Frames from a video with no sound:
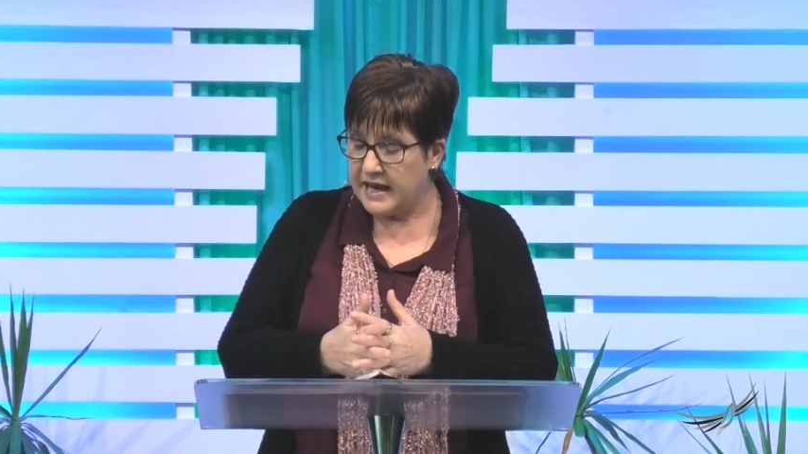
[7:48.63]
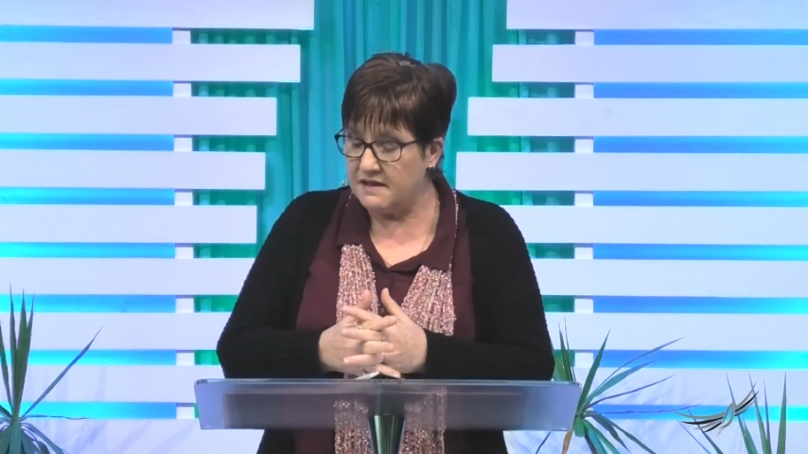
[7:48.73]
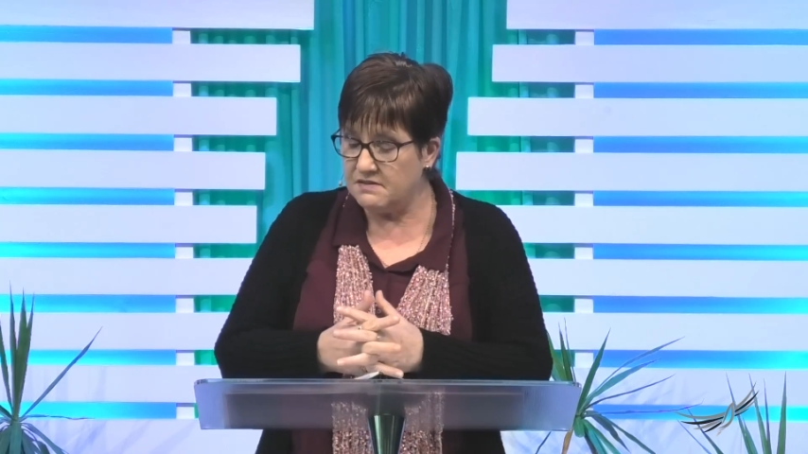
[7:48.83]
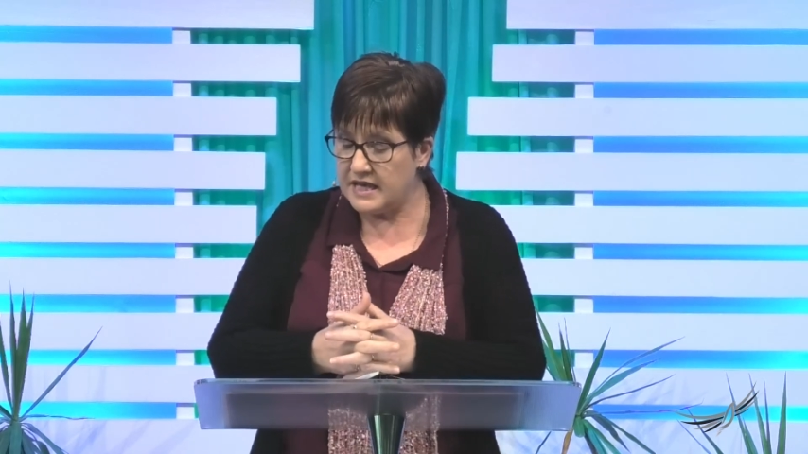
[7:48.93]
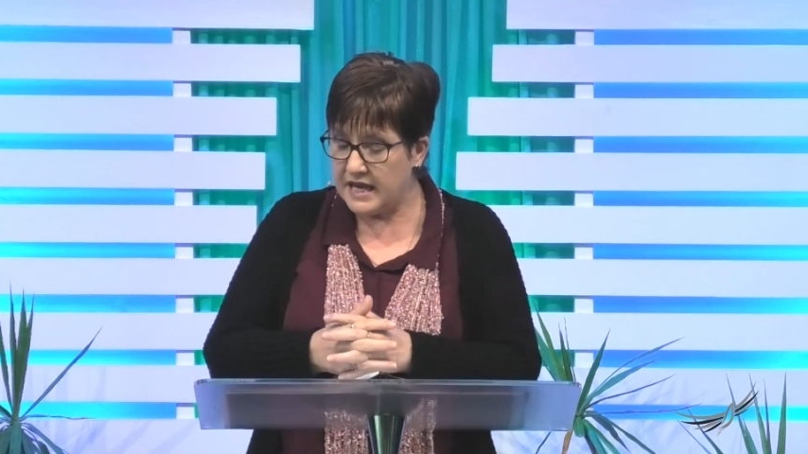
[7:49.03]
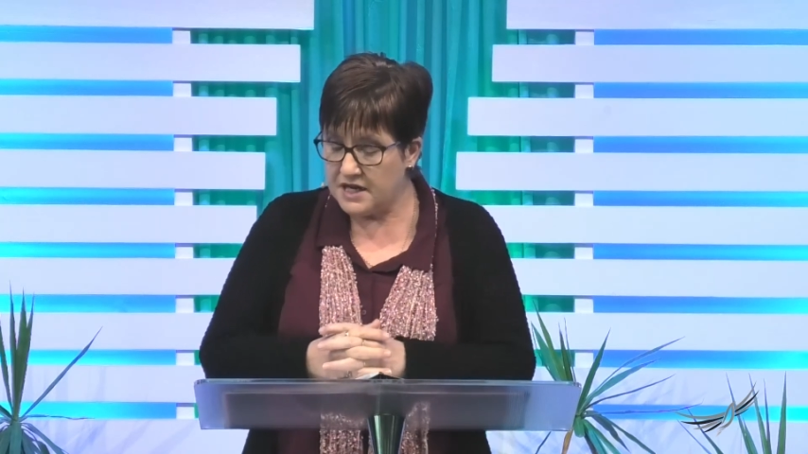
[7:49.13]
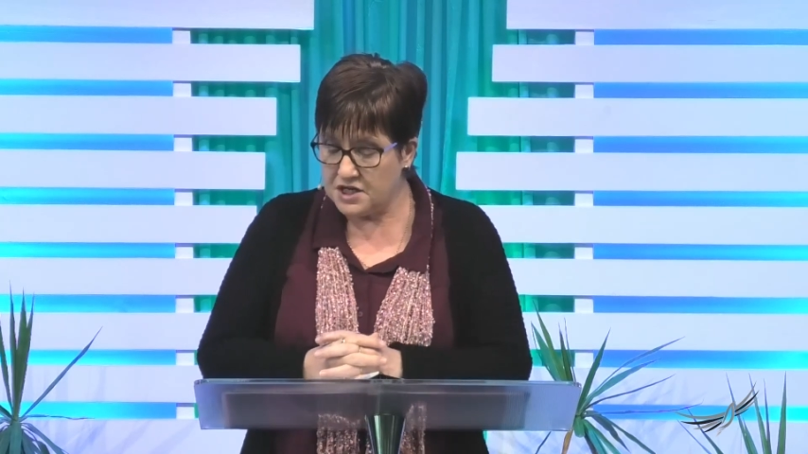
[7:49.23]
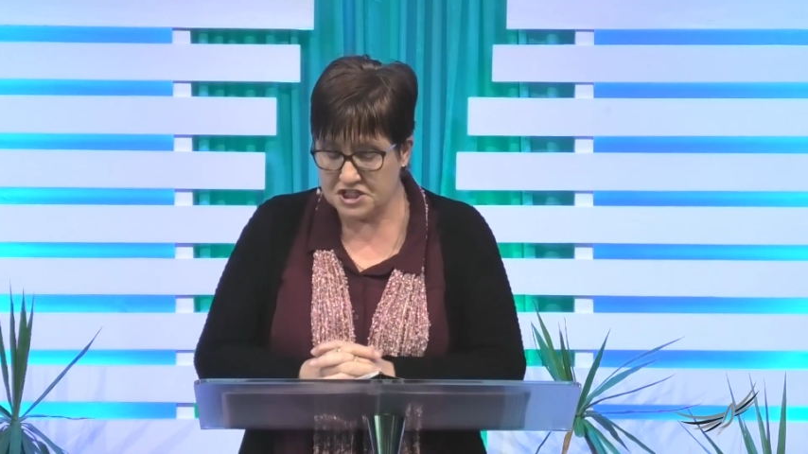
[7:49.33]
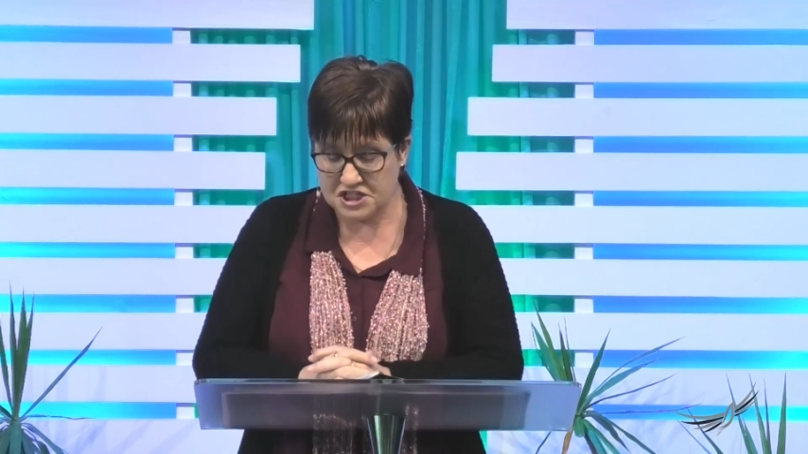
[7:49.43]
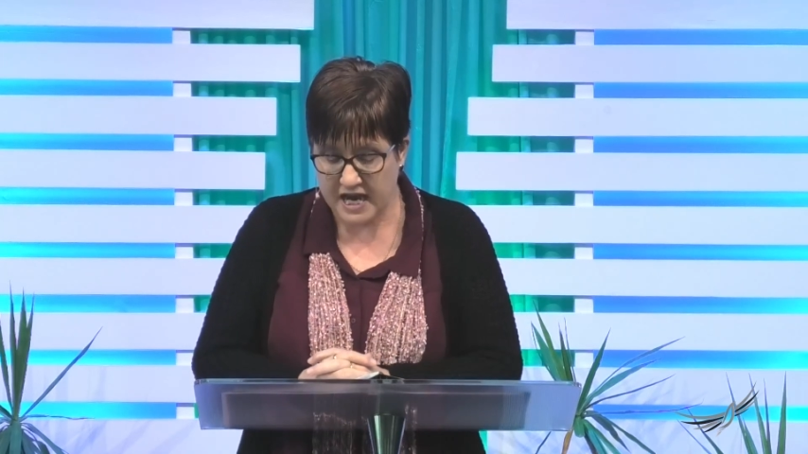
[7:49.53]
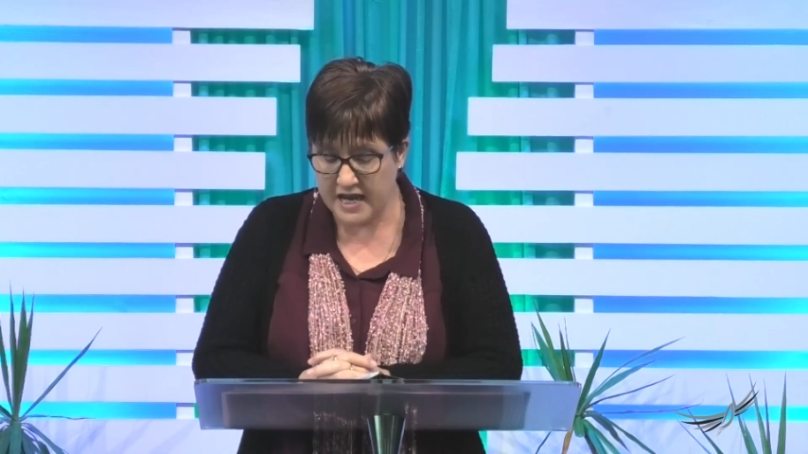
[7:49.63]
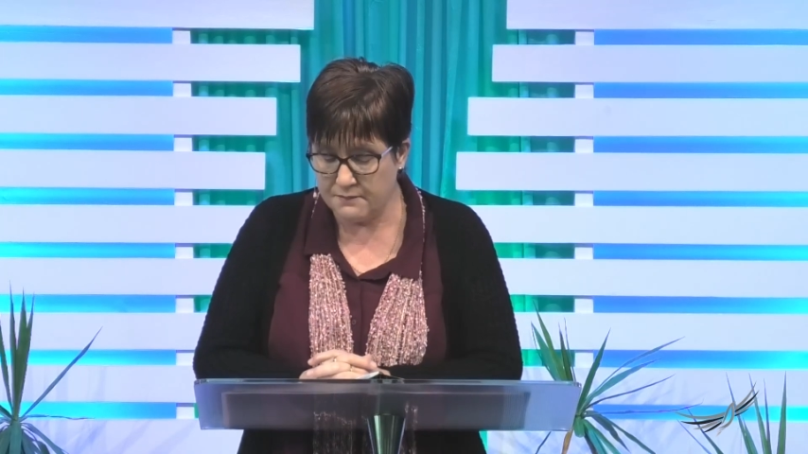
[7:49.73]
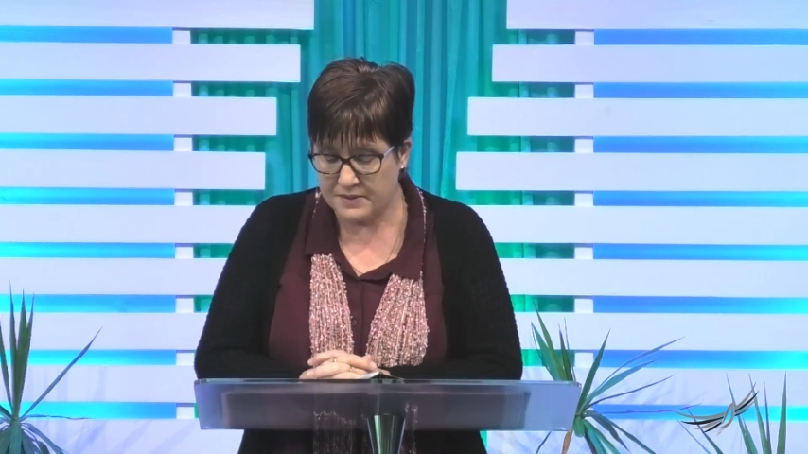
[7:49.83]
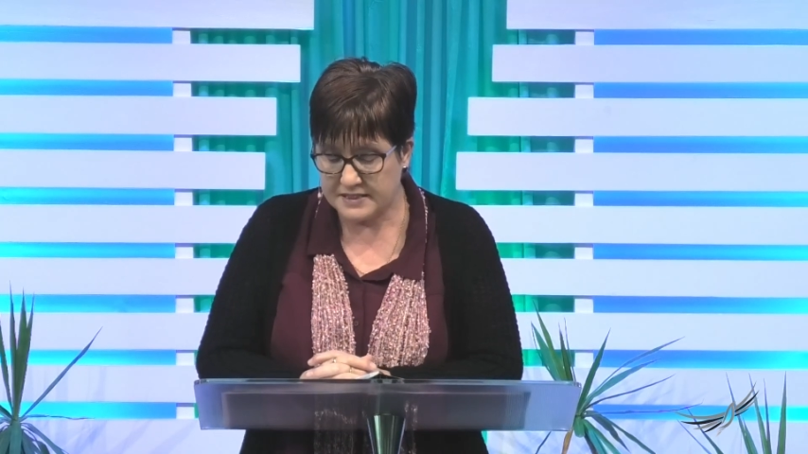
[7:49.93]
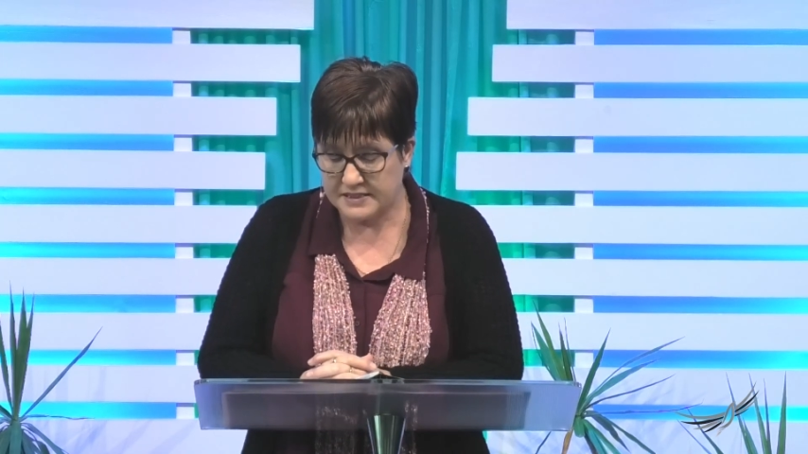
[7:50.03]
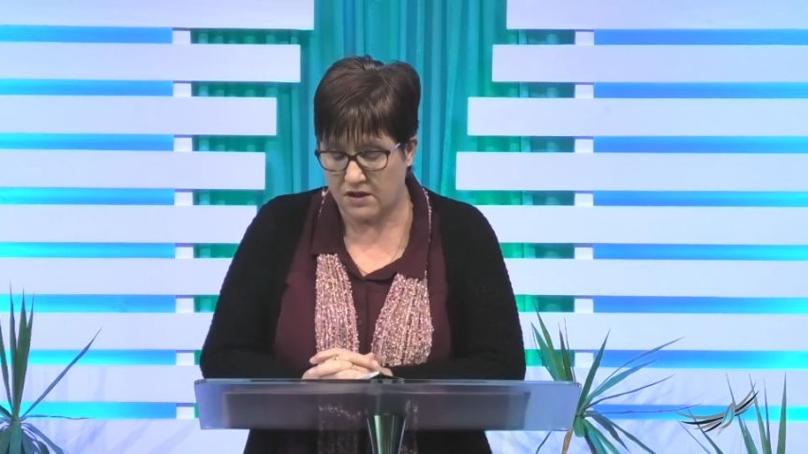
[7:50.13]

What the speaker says: in the inner chambers